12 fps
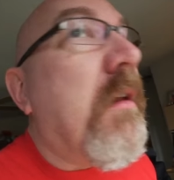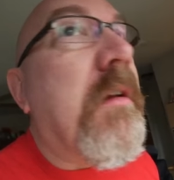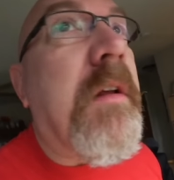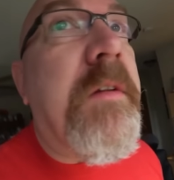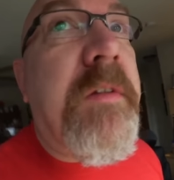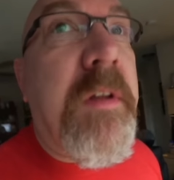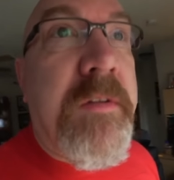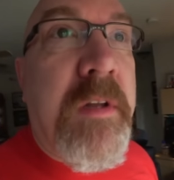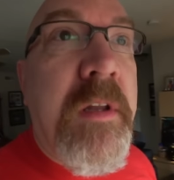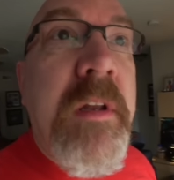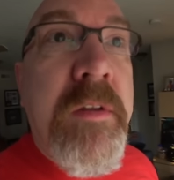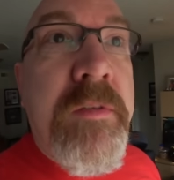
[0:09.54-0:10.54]
because they said
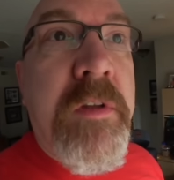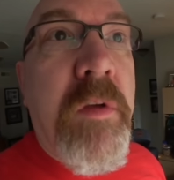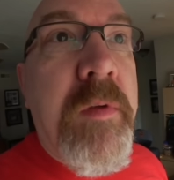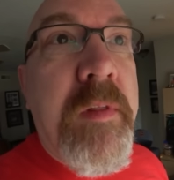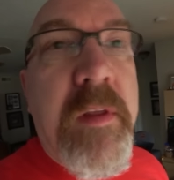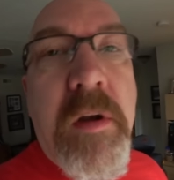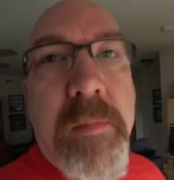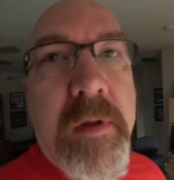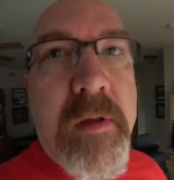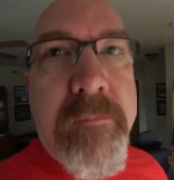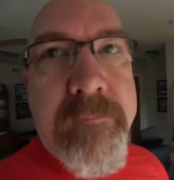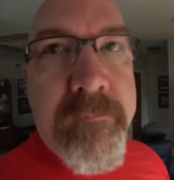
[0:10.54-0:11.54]
it is snowing there,
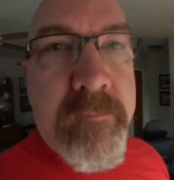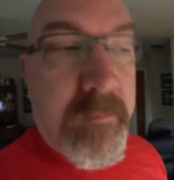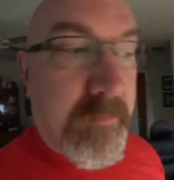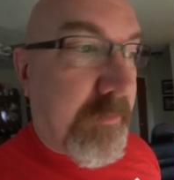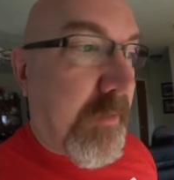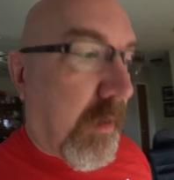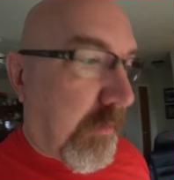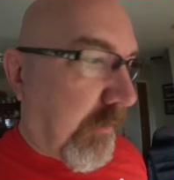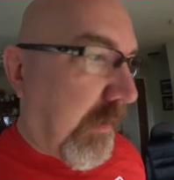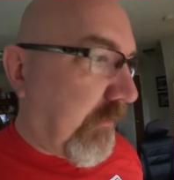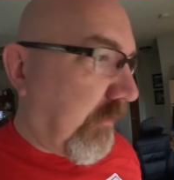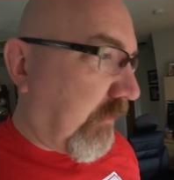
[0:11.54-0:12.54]
but it's not
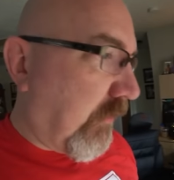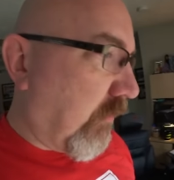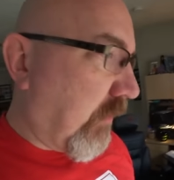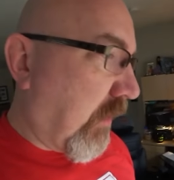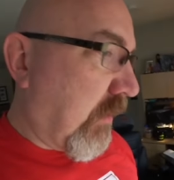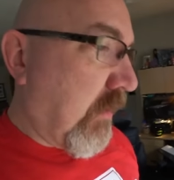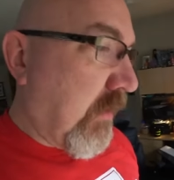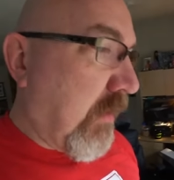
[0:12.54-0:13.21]
crazy snow yet.